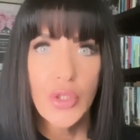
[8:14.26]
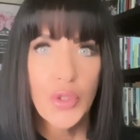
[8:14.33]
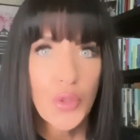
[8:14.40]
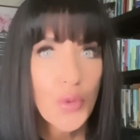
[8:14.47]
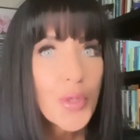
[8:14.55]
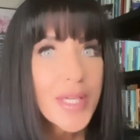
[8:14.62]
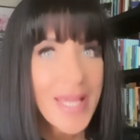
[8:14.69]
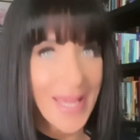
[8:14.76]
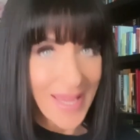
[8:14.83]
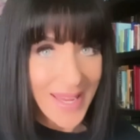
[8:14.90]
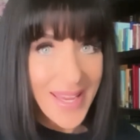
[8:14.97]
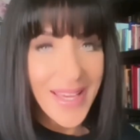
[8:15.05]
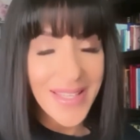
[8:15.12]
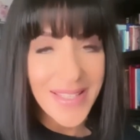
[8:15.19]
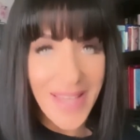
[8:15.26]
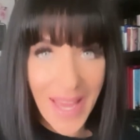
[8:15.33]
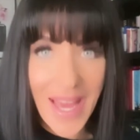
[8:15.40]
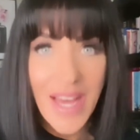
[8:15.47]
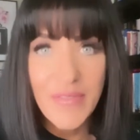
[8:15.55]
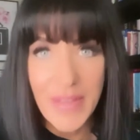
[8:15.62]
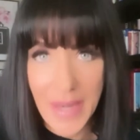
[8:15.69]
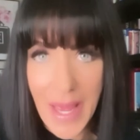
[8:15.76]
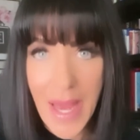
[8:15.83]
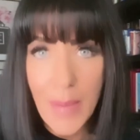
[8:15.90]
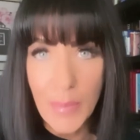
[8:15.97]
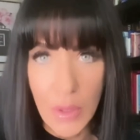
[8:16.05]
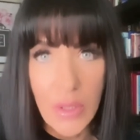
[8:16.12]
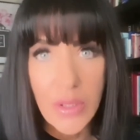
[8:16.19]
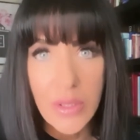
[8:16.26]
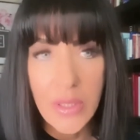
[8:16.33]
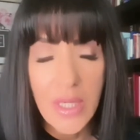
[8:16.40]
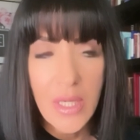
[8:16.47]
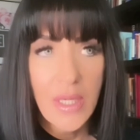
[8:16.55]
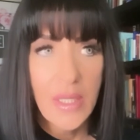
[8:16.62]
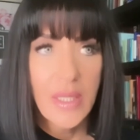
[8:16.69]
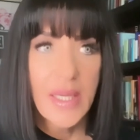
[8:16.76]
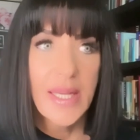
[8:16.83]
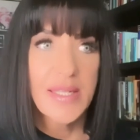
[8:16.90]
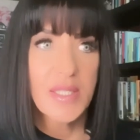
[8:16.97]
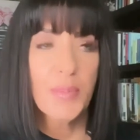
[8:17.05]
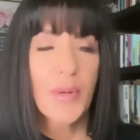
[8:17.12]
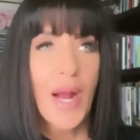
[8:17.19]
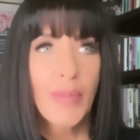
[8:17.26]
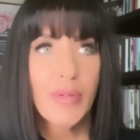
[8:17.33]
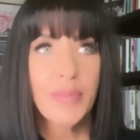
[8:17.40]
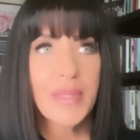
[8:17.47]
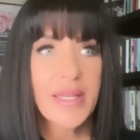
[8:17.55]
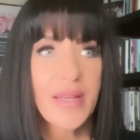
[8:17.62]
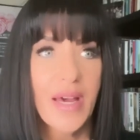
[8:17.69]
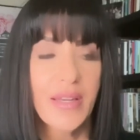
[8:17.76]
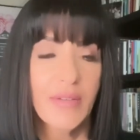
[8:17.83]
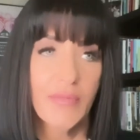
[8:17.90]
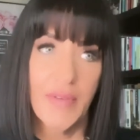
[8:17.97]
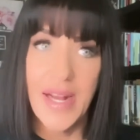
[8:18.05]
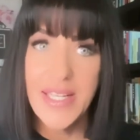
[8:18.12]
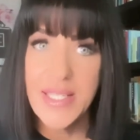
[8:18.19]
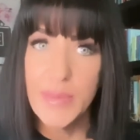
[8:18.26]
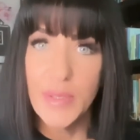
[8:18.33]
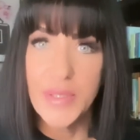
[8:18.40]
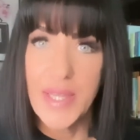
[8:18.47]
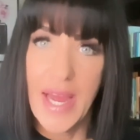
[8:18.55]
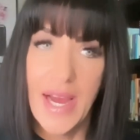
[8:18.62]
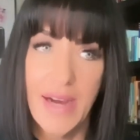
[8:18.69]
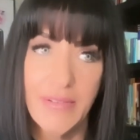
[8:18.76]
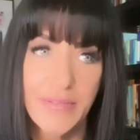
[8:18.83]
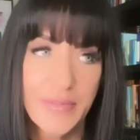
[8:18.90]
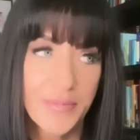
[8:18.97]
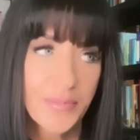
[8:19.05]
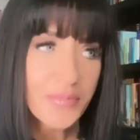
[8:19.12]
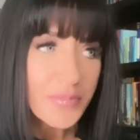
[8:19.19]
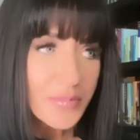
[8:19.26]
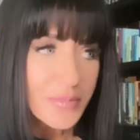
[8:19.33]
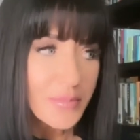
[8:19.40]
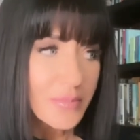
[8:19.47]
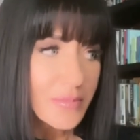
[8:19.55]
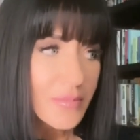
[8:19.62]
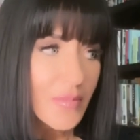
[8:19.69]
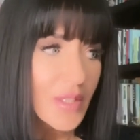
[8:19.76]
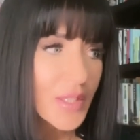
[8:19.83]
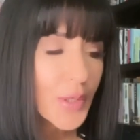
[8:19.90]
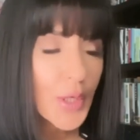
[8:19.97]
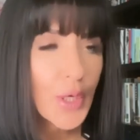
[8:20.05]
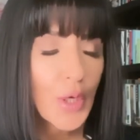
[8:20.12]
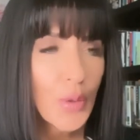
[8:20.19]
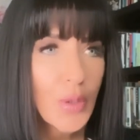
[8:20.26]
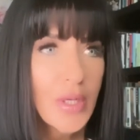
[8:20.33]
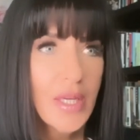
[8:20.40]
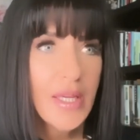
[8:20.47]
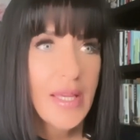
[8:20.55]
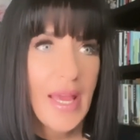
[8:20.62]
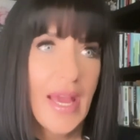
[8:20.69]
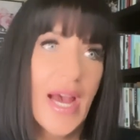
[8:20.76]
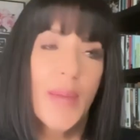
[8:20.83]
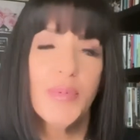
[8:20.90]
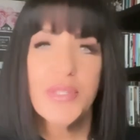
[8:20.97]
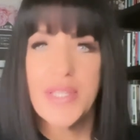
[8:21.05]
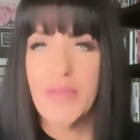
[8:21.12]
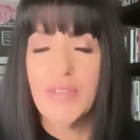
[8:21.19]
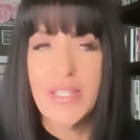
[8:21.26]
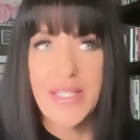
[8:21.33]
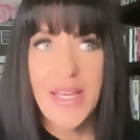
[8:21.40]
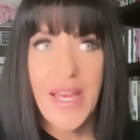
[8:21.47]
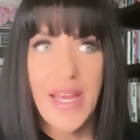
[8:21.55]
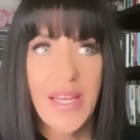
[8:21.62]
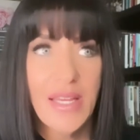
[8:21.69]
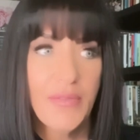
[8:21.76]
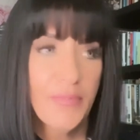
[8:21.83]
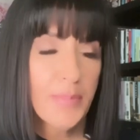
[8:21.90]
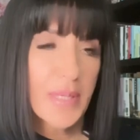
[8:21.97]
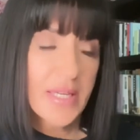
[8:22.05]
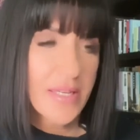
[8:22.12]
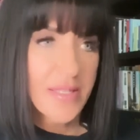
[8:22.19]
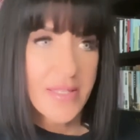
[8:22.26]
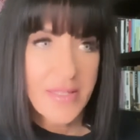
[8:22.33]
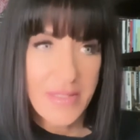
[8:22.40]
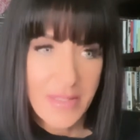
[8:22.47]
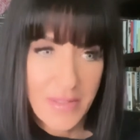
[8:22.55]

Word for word: you can have an apple. It's probably not advisable to have, you know, apples every day if because